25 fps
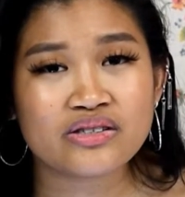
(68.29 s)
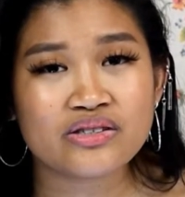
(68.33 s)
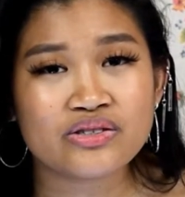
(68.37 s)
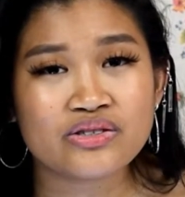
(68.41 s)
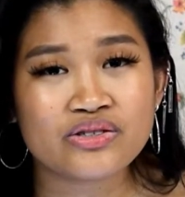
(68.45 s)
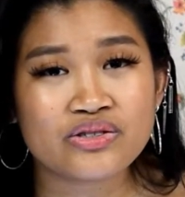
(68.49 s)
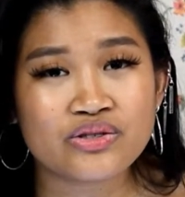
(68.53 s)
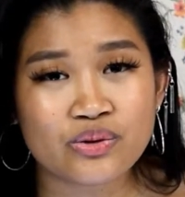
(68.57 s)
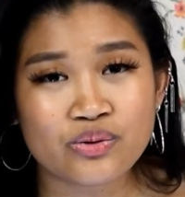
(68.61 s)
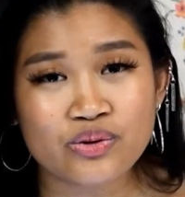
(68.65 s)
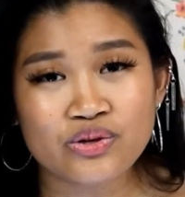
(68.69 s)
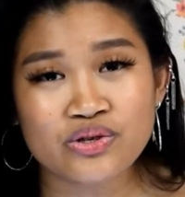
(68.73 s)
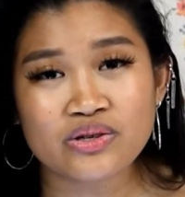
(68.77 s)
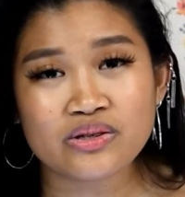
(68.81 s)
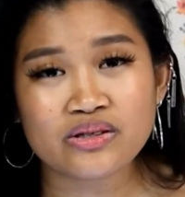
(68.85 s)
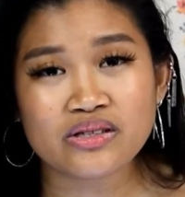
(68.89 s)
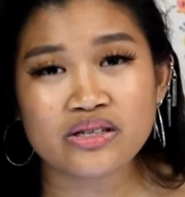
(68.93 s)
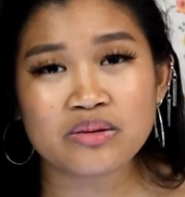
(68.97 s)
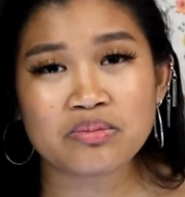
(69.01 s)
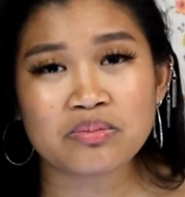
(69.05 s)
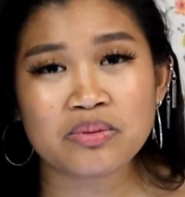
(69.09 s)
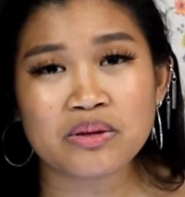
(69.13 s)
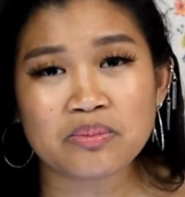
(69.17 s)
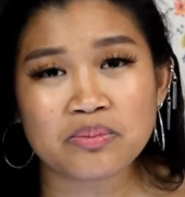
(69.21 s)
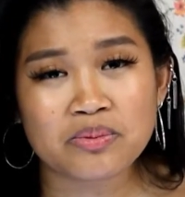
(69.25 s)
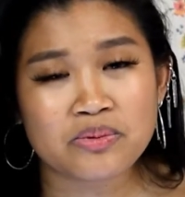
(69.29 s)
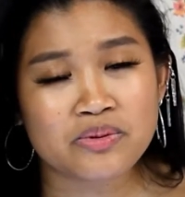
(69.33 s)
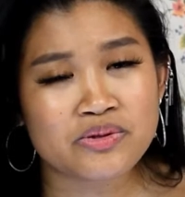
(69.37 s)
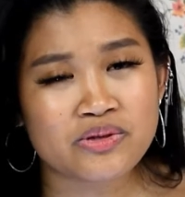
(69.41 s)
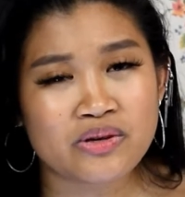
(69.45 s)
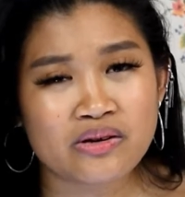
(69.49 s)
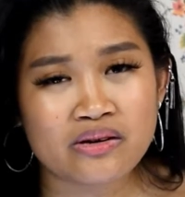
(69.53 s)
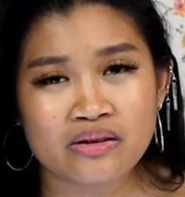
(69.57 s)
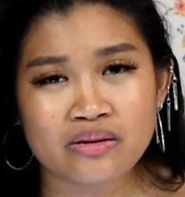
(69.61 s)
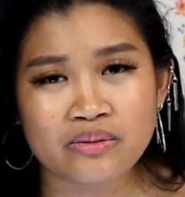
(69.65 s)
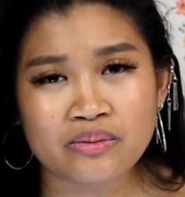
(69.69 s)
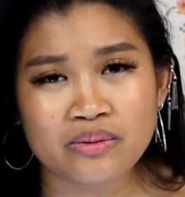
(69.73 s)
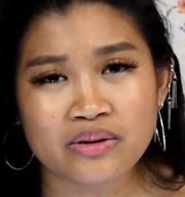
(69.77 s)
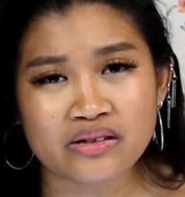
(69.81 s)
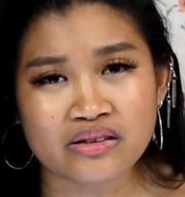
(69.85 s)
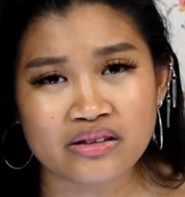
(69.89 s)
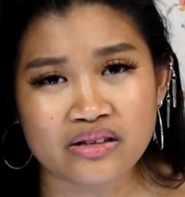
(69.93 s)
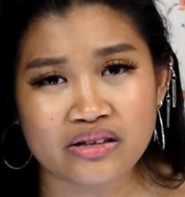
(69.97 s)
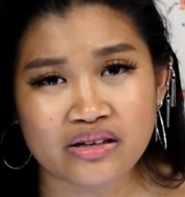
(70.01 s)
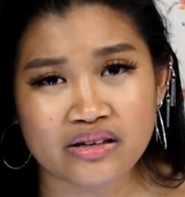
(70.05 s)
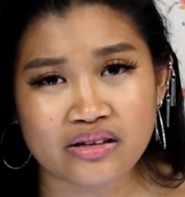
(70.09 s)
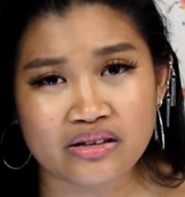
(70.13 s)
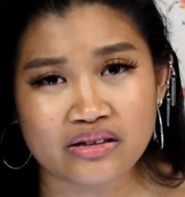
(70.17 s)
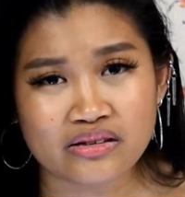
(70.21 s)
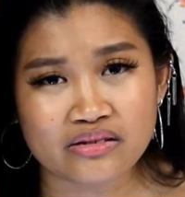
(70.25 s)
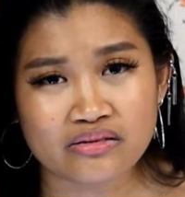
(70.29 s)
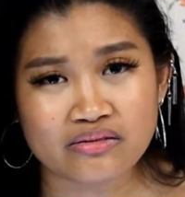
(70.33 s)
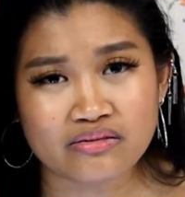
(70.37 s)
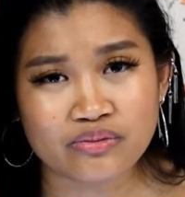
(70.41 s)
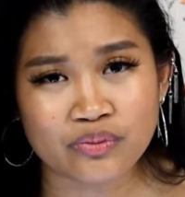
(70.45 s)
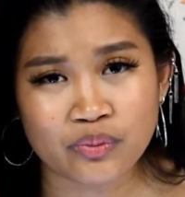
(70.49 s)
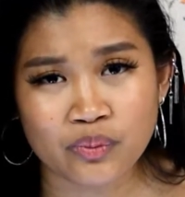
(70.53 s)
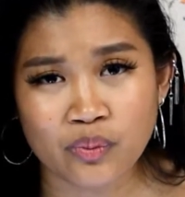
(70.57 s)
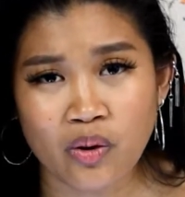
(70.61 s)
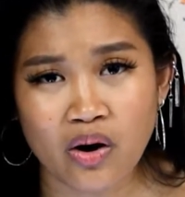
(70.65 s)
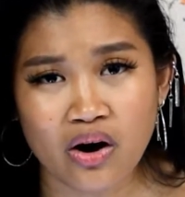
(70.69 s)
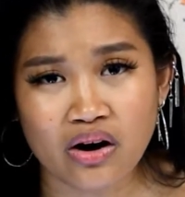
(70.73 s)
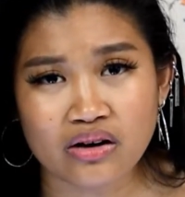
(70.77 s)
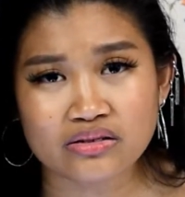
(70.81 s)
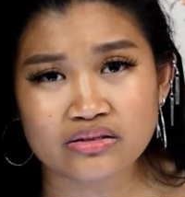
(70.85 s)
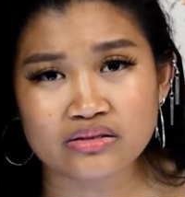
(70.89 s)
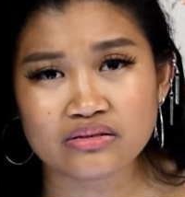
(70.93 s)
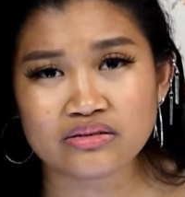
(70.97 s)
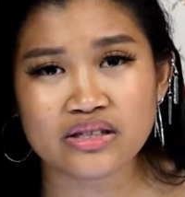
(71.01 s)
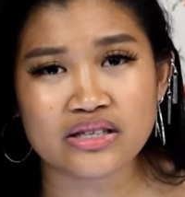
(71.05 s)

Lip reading: Socially, people saw the way that I walked.